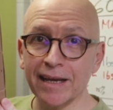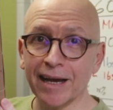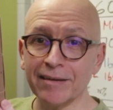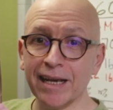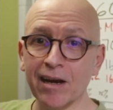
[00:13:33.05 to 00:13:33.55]

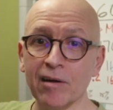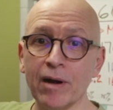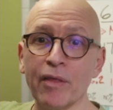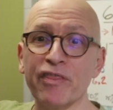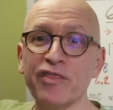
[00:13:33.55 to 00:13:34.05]
I'm carrying
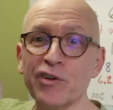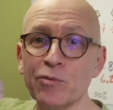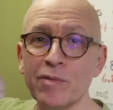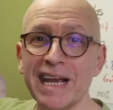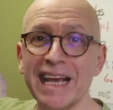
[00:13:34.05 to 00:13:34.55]
around
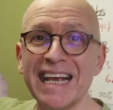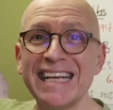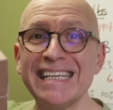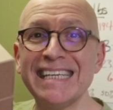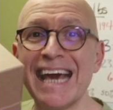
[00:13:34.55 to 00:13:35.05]
3
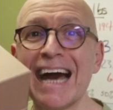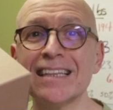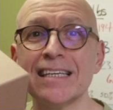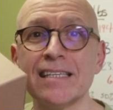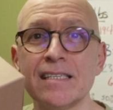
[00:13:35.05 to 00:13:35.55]

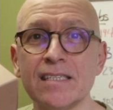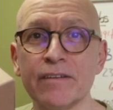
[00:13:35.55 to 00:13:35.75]
gallons of